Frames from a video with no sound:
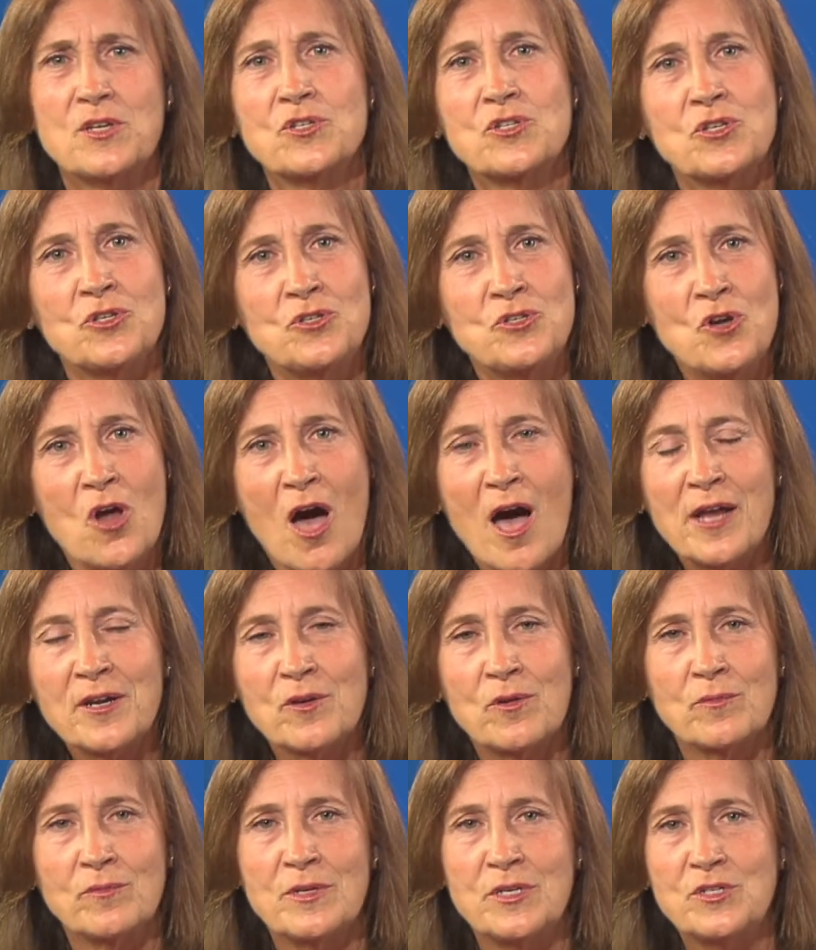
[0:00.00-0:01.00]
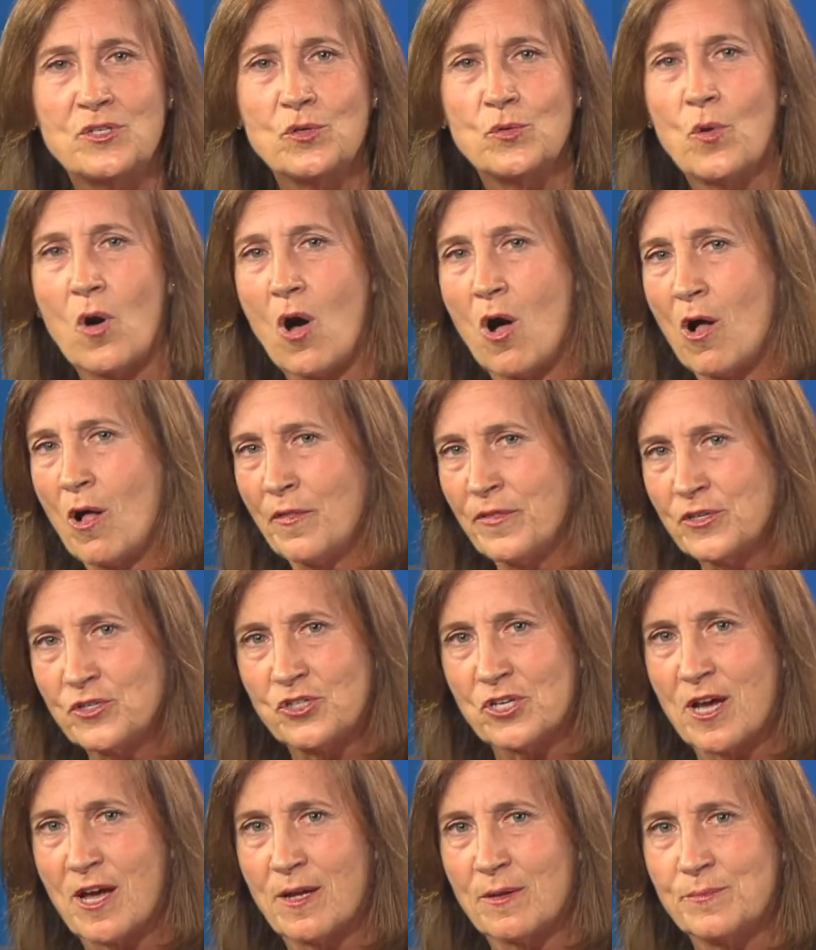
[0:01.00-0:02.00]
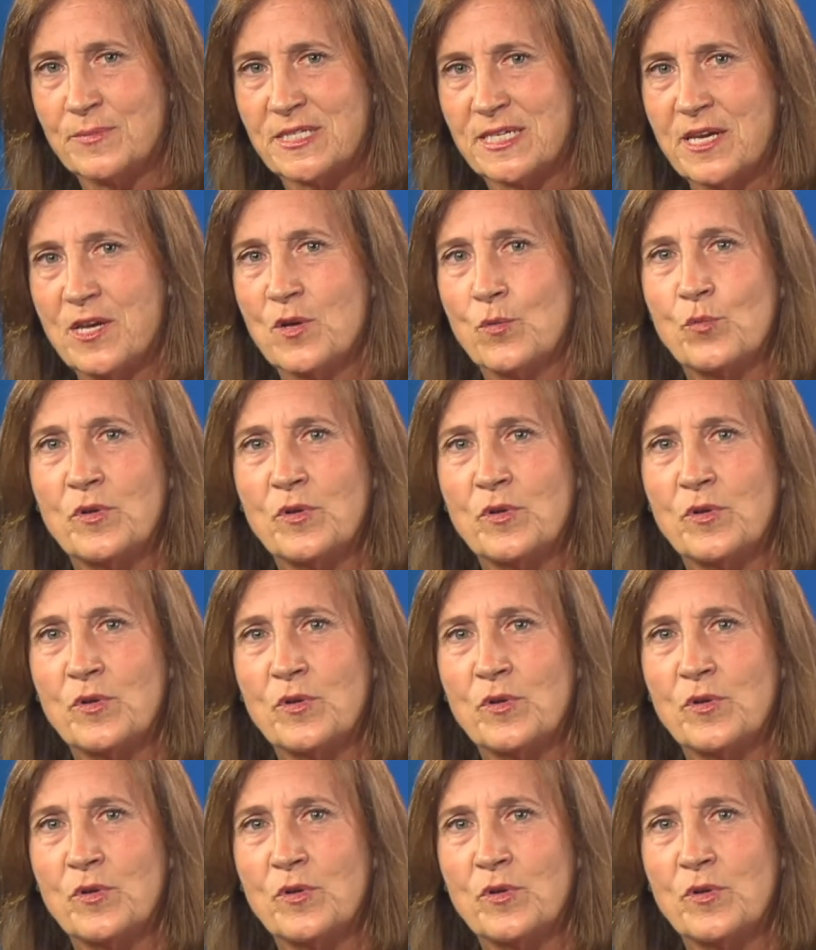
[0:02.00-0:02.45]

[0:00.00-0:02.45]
to not only do all the jobs